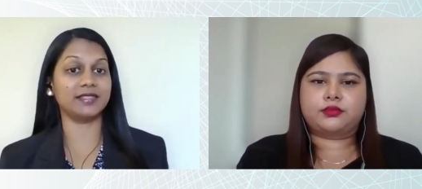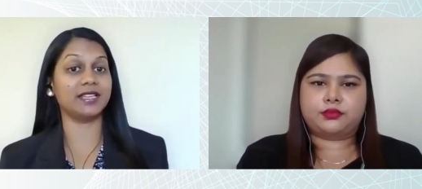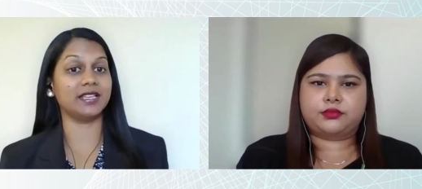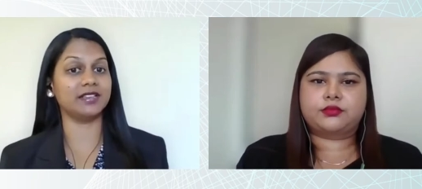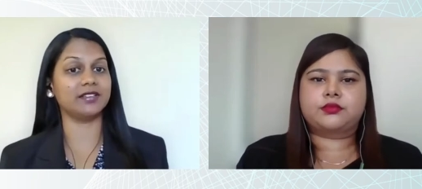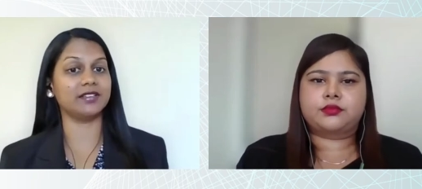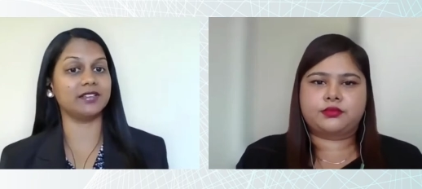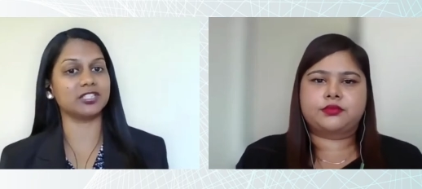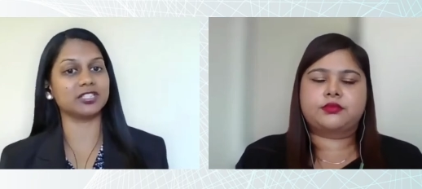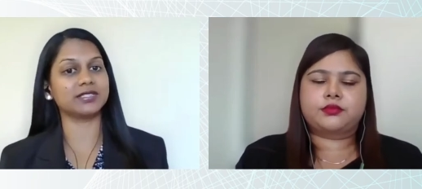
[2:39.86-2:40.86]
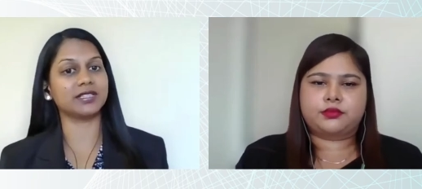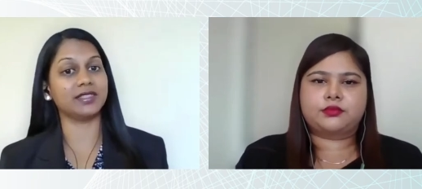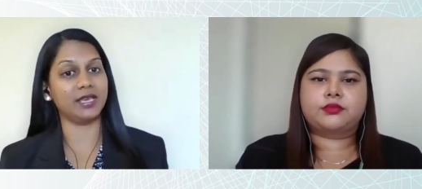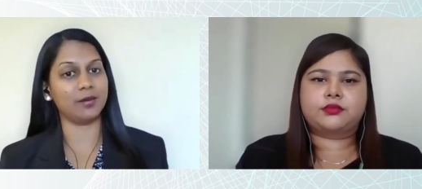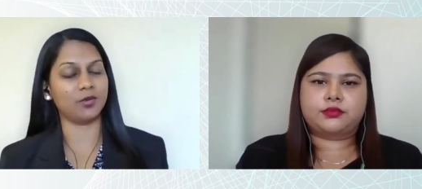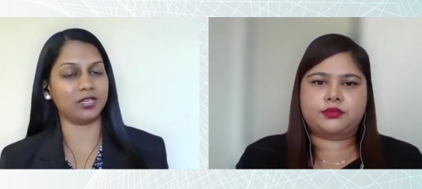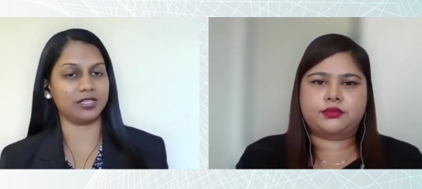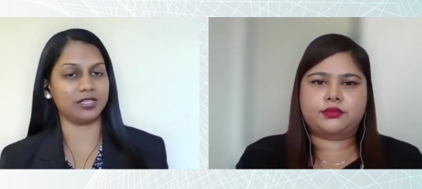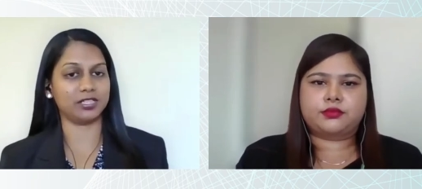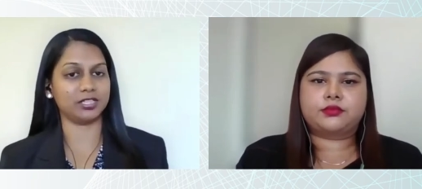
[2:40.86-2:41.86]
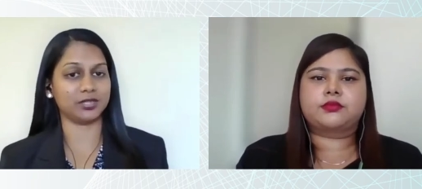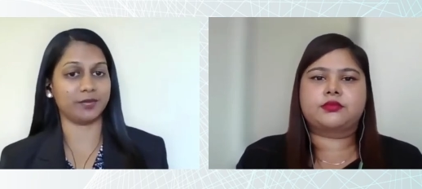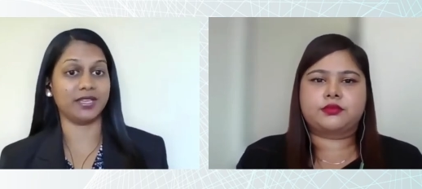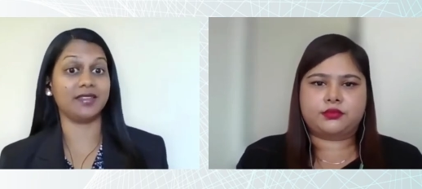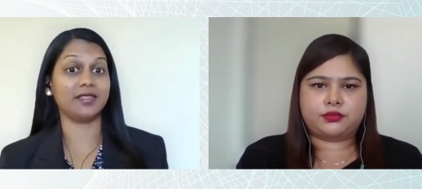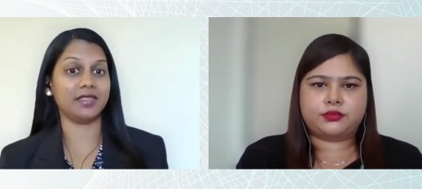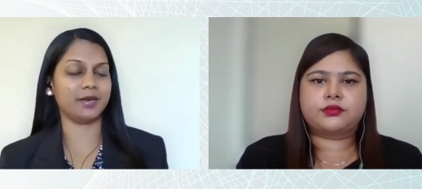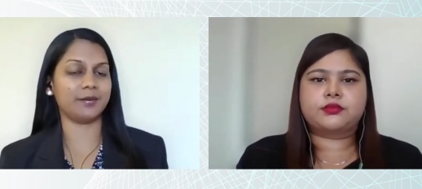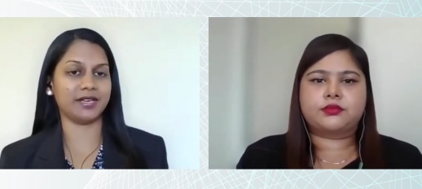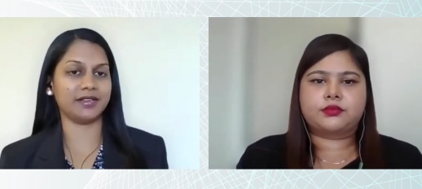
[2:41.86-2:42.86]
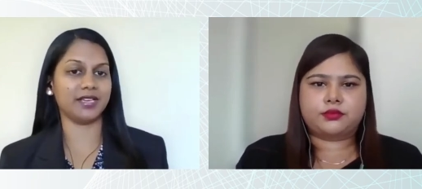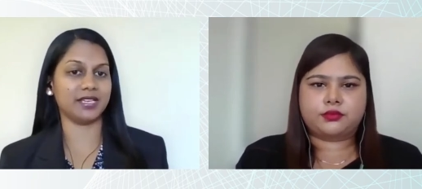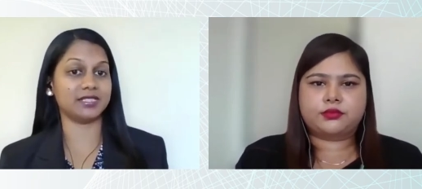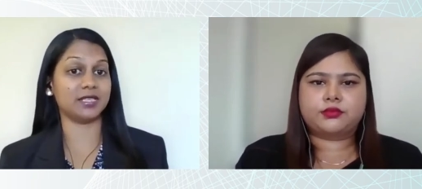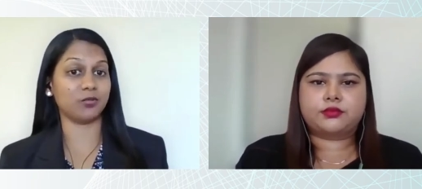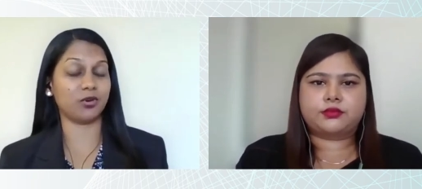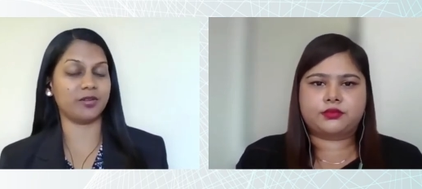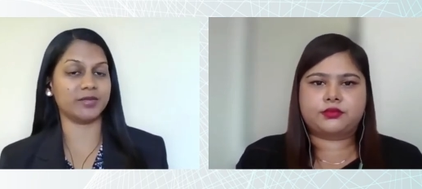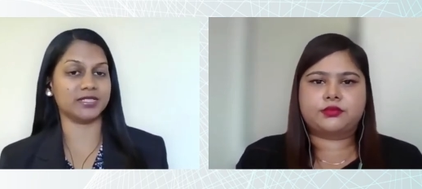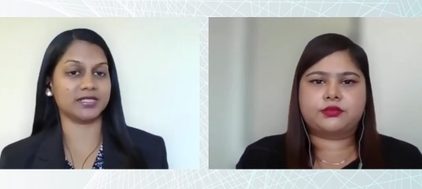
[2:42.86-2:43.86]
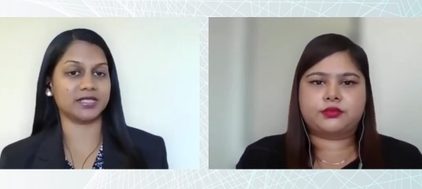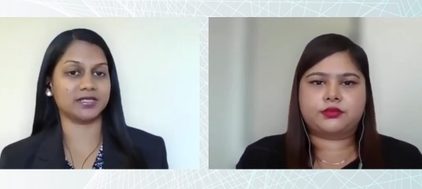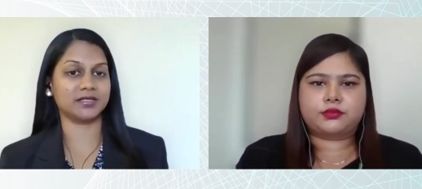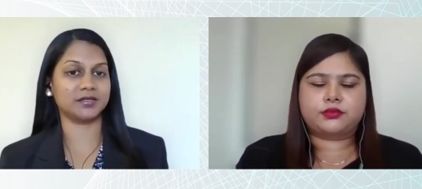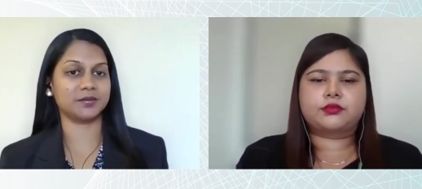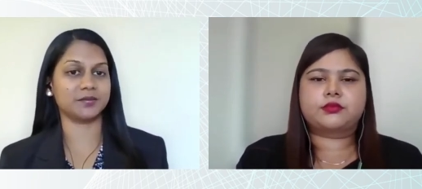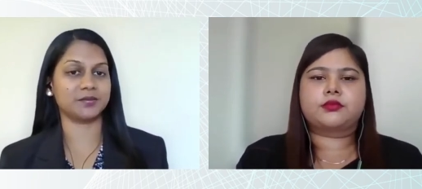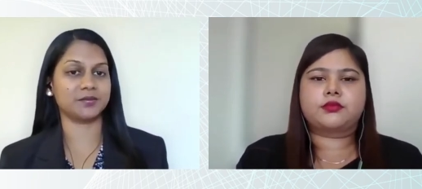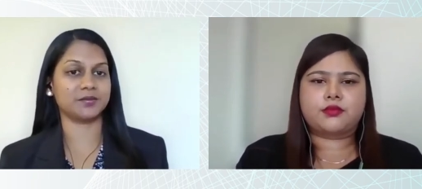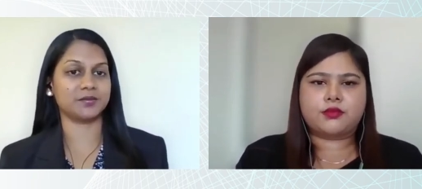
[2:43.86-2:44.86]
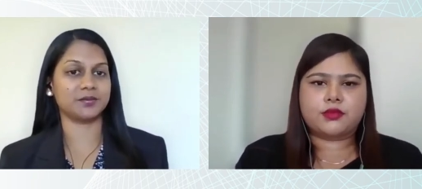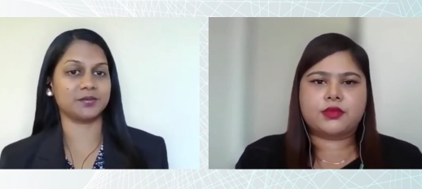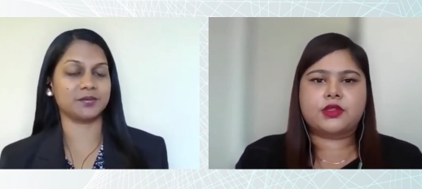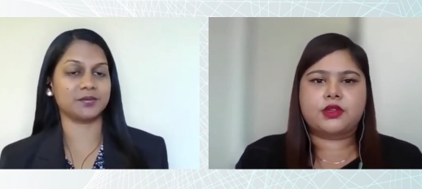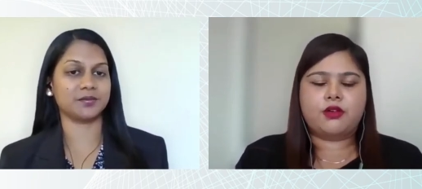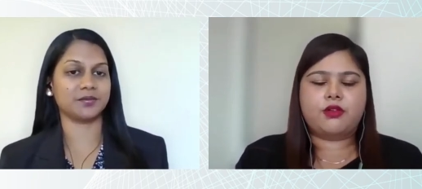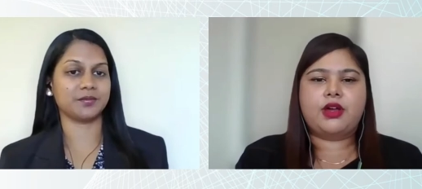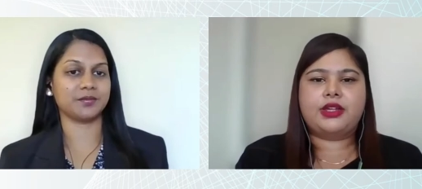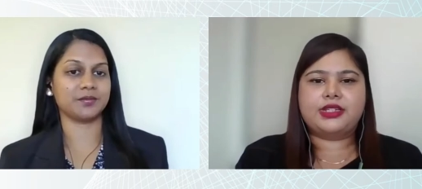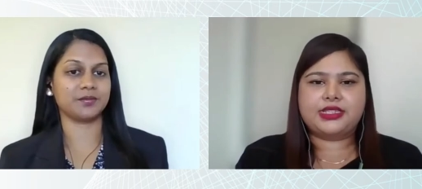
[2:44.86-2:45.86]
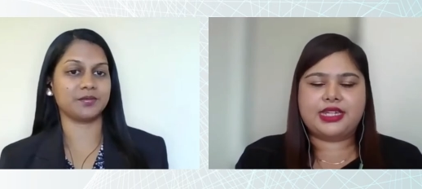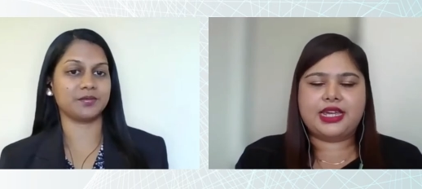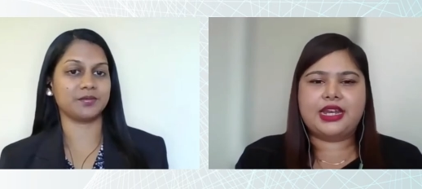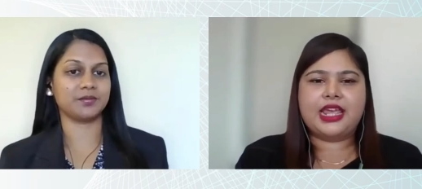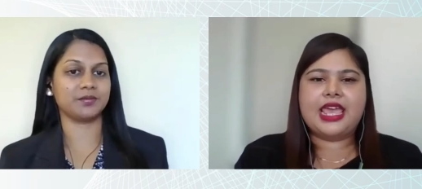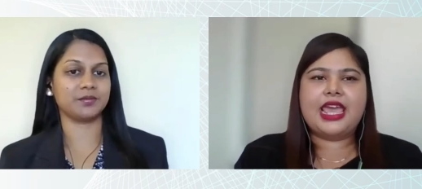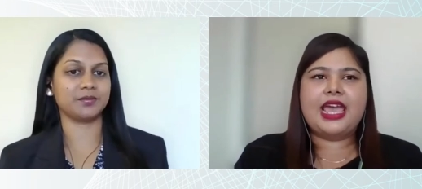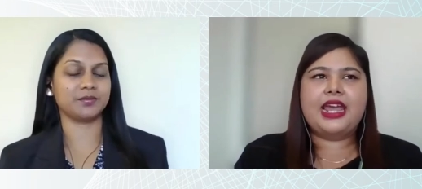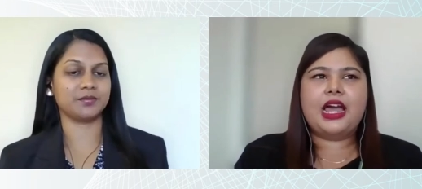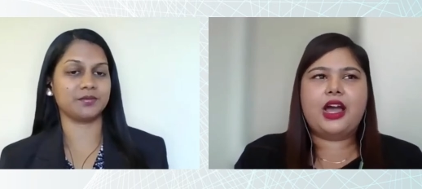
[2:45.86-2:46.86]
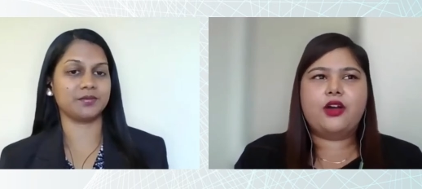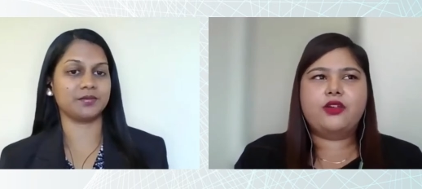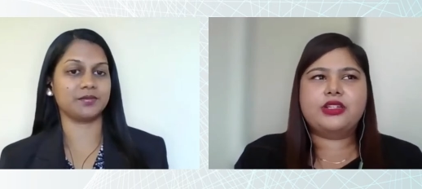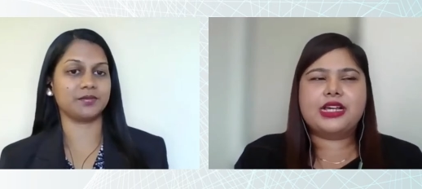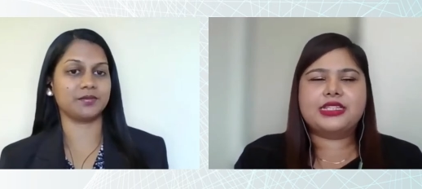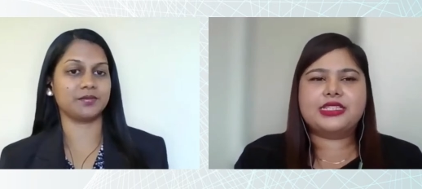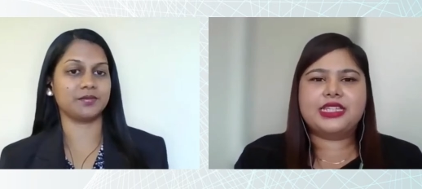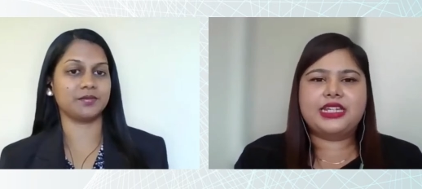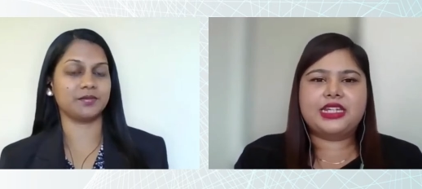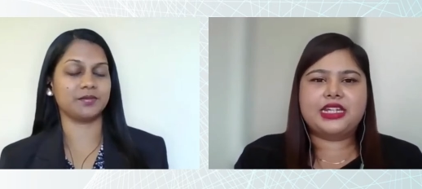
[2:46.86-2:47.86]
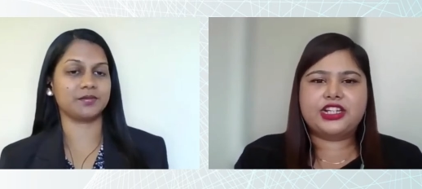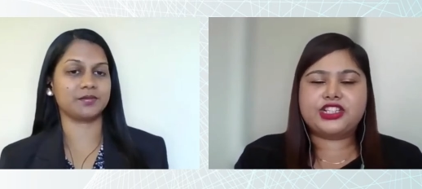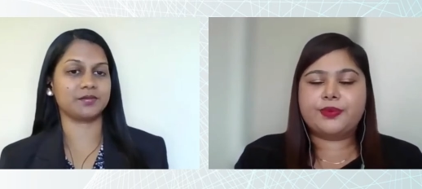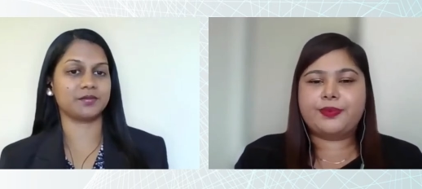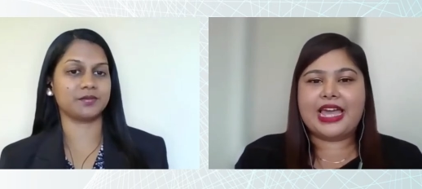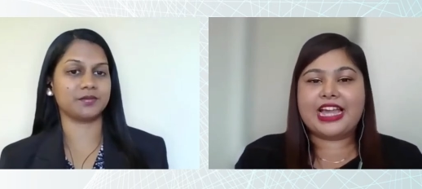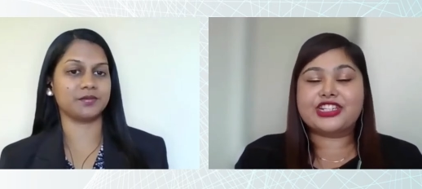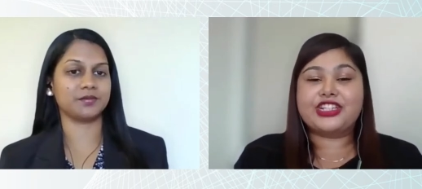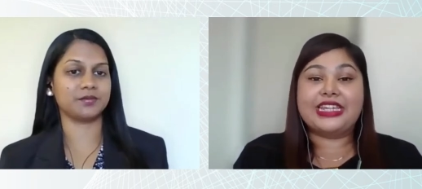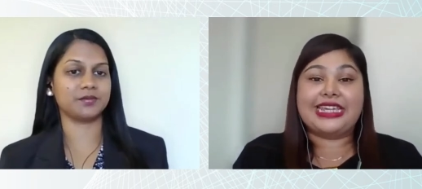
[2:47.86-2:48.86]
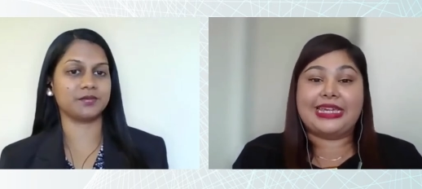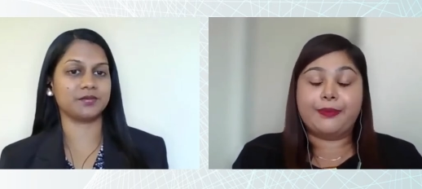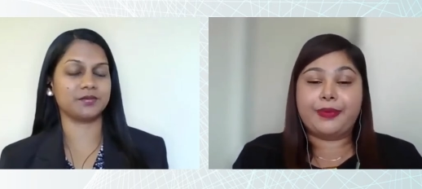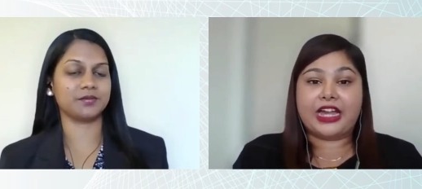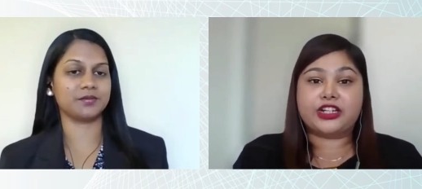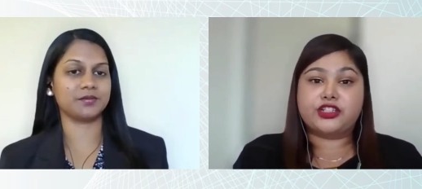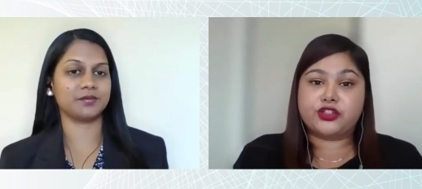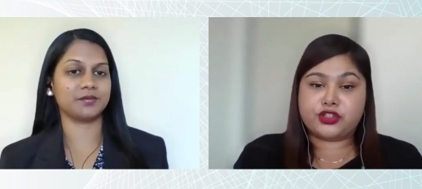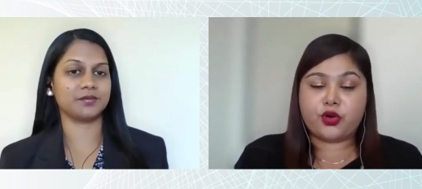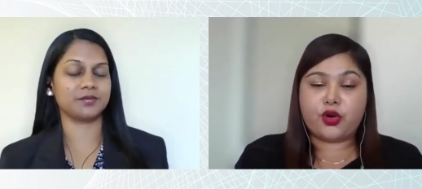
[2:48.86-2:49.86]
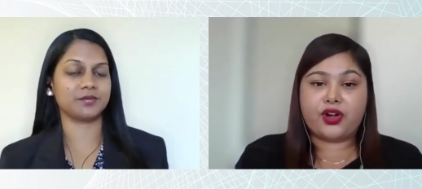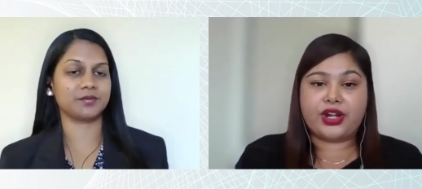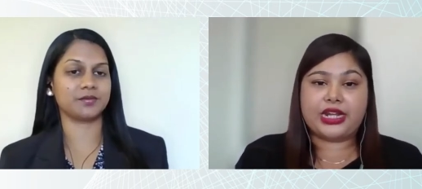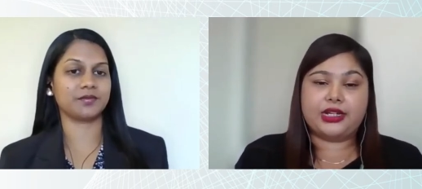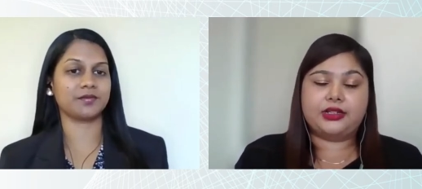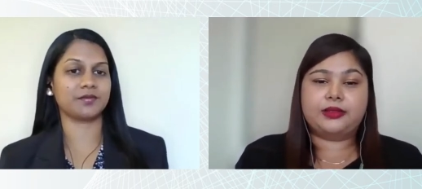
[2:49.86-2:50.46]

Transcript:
Speaker 1: and then register them on a learnership, thereby creating employment.
Speaker 2: Oh, I understand. And how does the learnership actually impact your scoring?